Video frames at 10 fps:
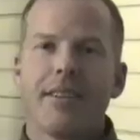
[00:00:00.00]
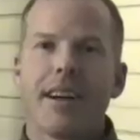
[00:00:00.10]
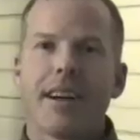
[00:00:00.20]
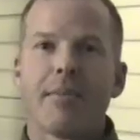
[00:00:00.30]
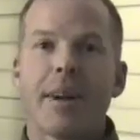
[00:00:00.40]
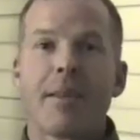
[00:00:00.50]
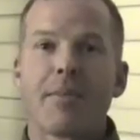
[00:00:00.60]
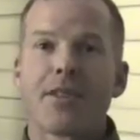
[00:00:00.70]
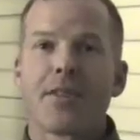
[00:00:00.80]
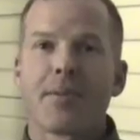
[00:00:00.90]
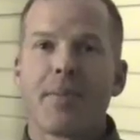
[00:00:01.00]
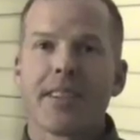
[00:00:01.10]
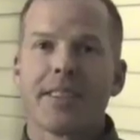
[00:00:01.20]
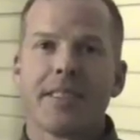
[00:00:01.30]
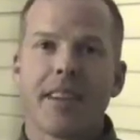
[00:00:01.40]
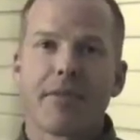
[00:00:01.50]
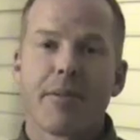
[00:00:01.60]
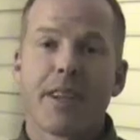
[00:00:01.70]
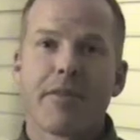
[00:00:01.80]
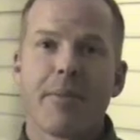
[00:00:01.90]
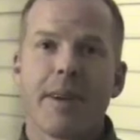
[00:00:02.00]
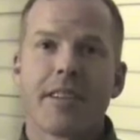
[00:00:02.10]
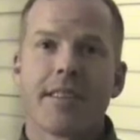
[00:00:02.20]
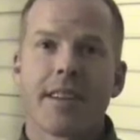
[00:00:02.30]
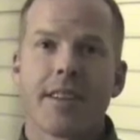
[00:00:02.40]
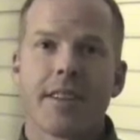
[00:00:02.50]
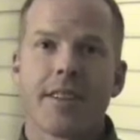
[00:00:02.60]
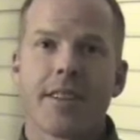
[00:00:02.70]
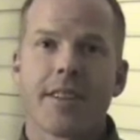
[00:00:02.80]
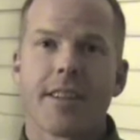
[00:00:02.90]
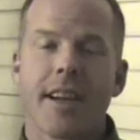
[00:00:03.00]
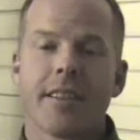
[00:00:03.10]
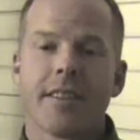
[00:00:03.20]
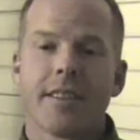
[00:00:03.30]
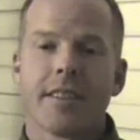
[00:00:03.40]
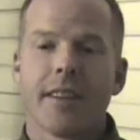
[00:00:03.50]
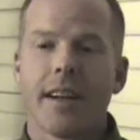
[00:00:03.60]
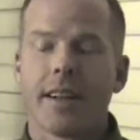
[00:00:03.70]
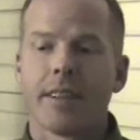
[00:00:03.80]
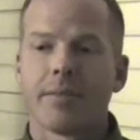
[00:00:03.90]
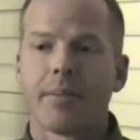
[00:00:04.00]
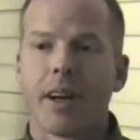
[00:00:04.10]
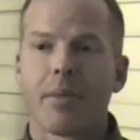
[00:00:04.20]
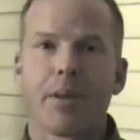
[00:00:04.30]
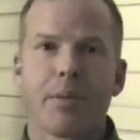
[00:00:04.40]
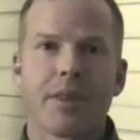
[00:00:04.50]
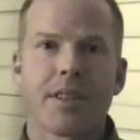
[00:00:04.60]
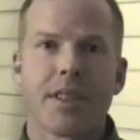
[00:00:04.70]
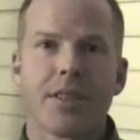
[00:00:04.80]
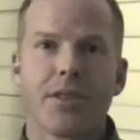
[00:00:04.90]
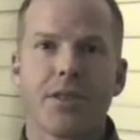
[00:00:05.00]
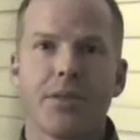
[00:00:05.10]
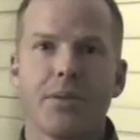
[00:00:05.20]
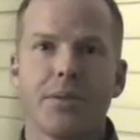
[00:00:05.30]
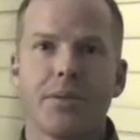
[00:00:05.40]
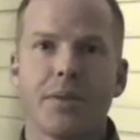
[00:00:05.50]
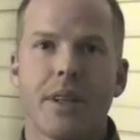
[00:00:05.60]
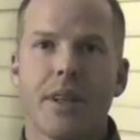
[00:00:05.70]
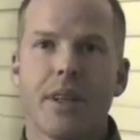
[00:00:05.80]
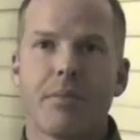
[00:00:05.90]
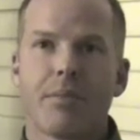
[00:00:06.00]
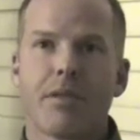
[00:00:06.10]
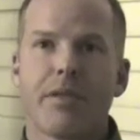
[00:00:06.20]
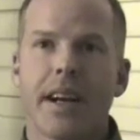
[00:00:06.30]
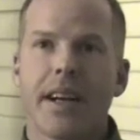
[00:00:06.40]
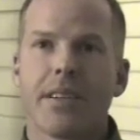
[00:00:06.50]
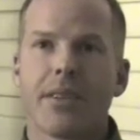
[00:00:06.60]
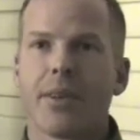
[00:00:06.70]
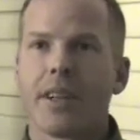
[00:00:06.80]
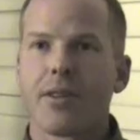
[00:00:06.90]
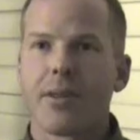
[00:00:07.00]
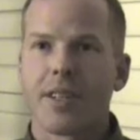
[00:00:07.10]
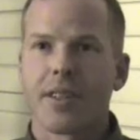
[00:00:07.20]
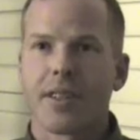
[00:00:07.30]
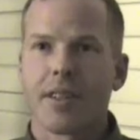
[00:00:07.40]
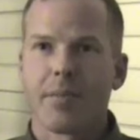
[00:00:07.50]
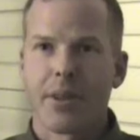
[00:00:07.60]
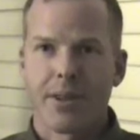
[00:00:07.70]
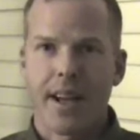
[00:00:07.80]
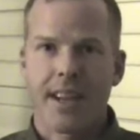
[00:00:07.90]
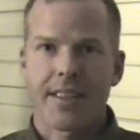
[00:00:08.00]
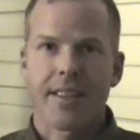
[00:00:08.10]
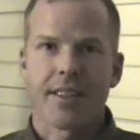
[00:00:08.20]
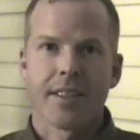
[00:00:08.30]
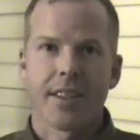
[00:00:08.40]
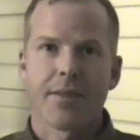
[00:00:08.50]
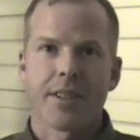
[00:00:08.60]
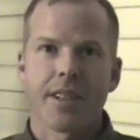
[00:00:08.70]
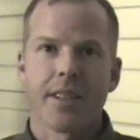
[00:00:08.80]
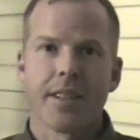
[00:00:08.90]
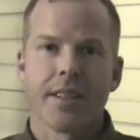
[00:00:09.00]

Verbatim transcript: Uh, my name is Chris Martin. I'm from the Information Technology Exchange. Um, our purpose is to provide or increase computer access and literacy.